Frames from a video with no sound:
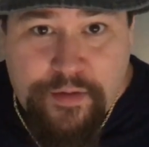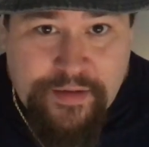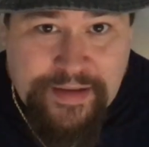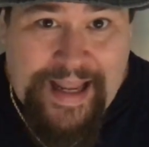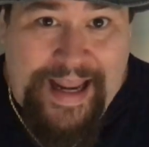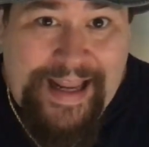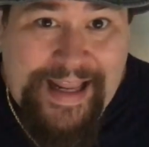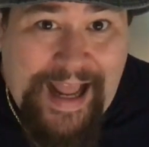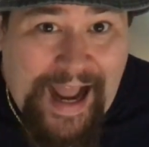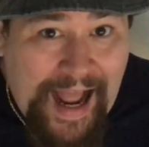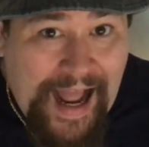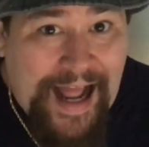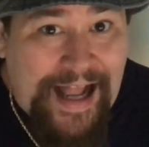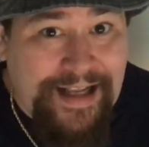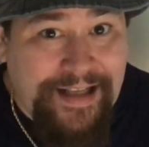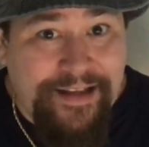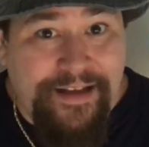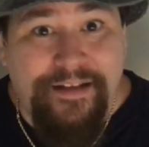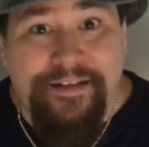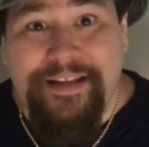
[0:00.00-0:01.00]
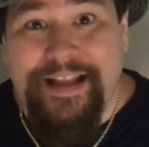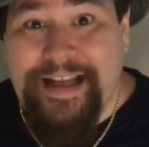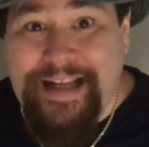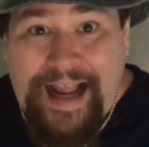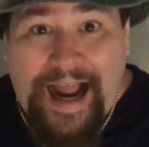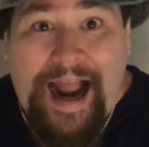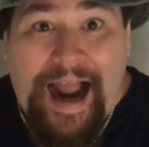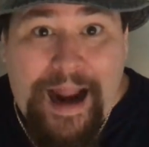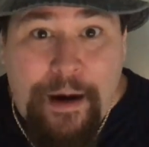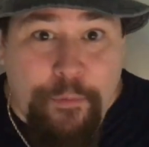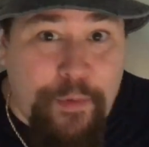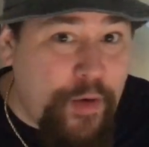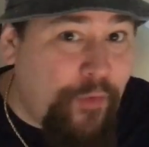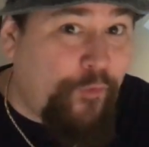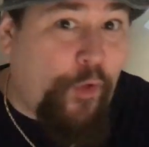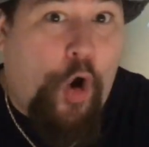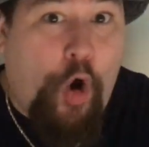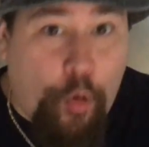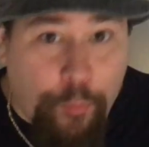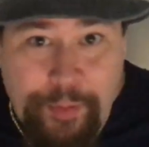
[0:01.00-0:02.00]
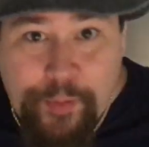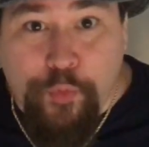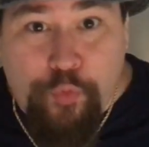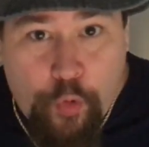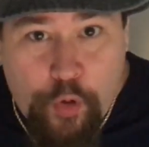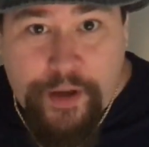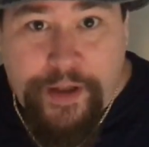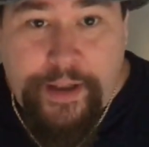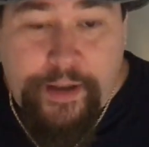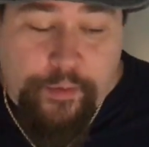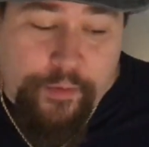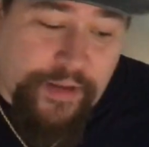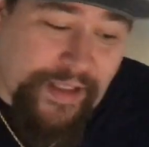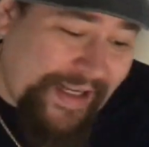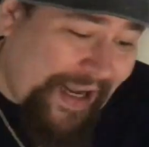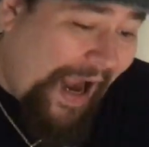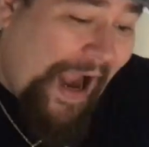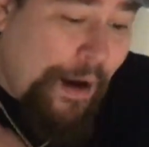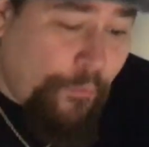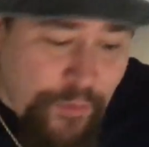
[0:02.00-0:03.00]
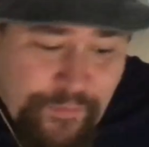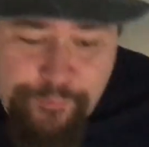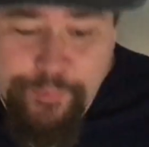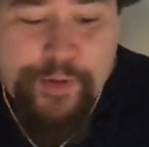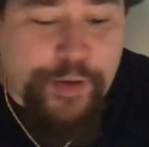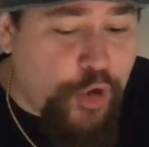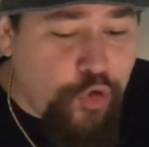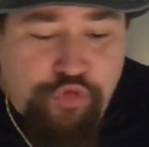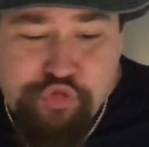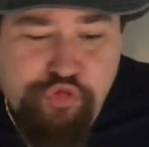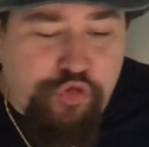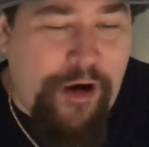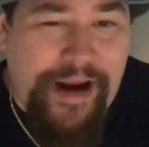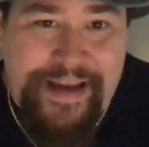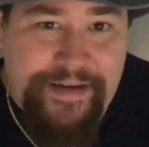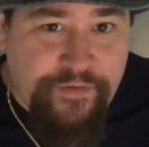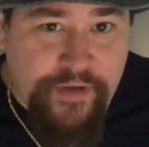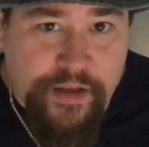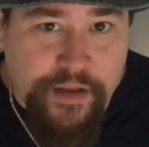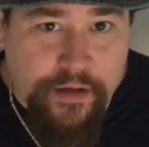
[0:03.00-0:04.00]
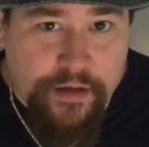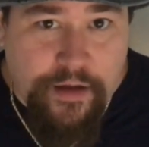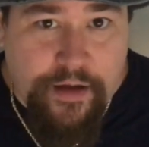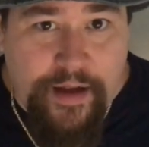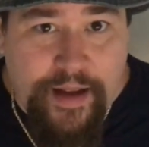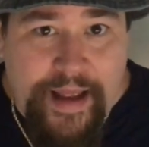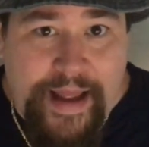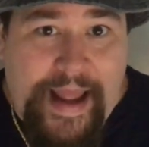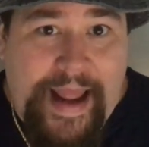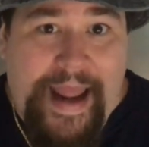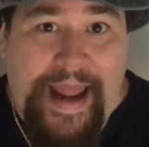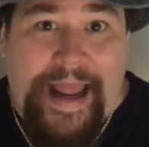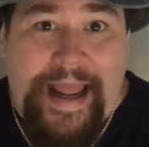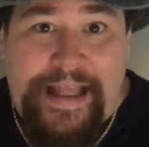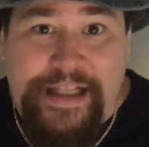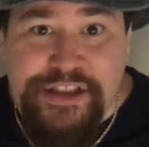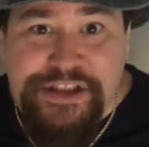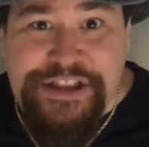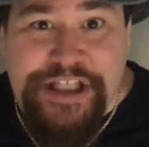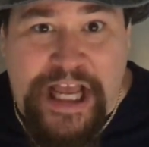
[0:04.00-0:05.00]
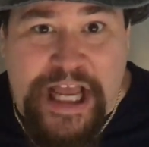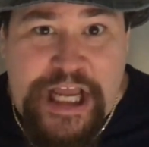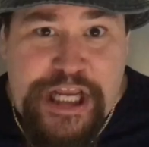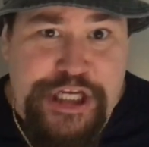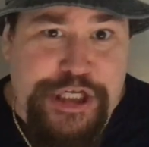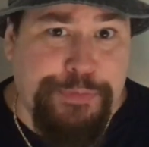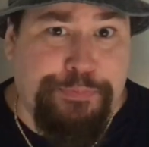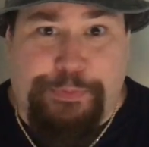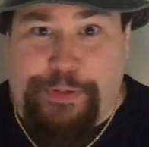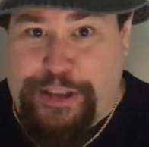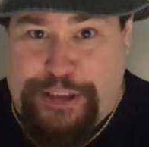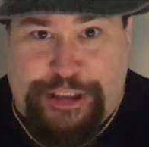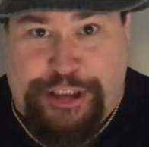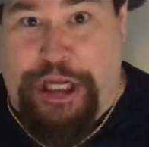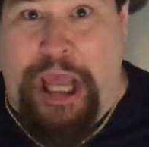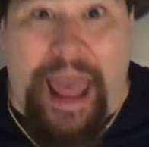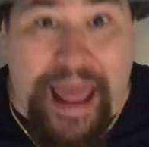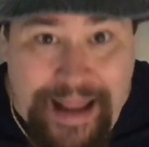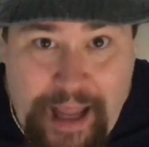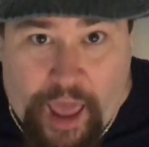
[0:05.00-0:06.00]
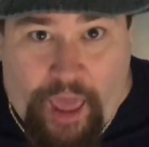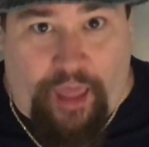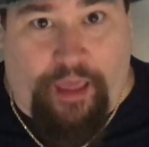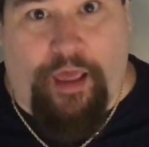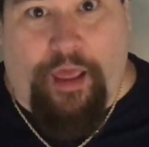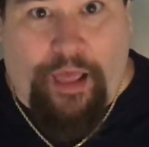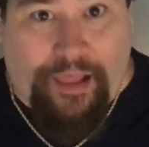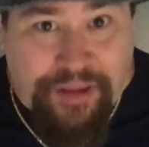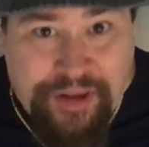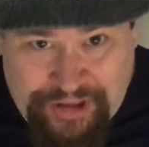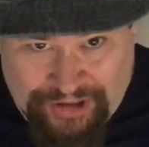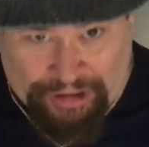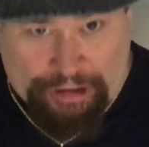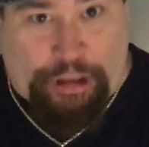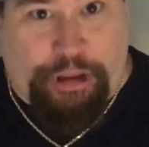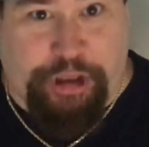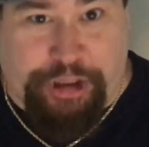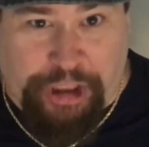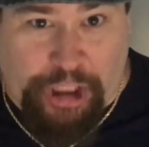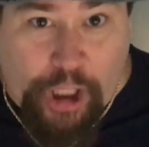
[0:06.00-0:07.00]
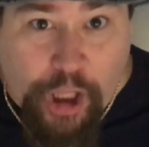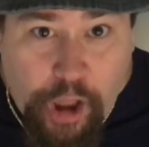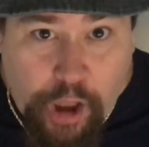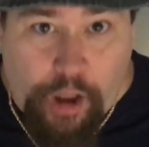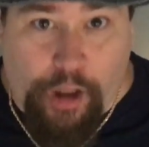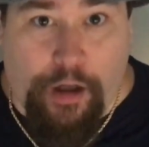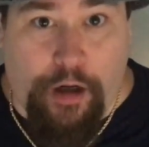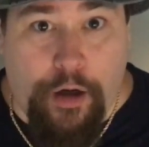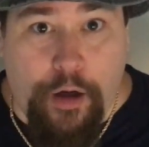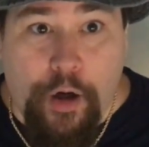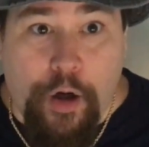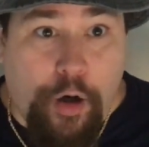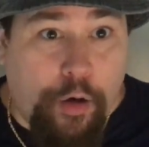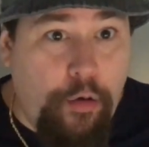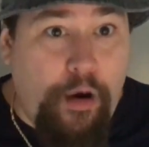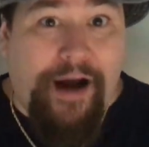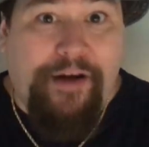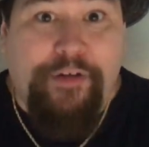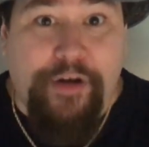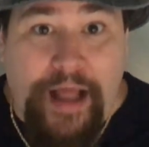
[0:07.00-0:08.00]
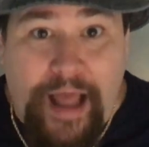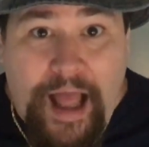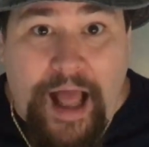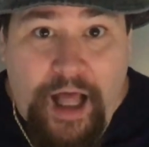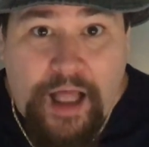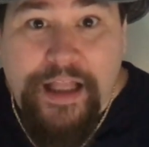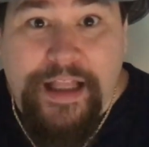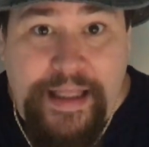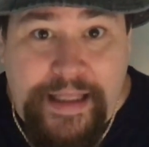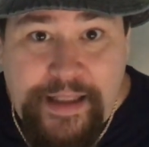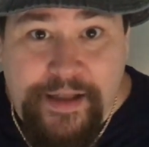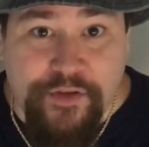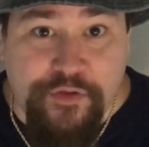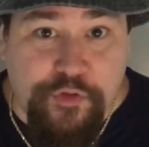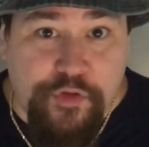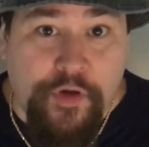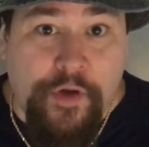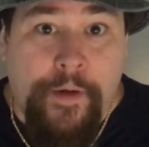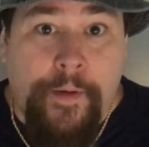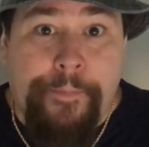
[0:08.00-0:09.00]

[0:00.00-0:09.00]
they got the guy we've all been wanting. The guy we've been craving. Anzejs Pasecniks. Whoever the hell he is,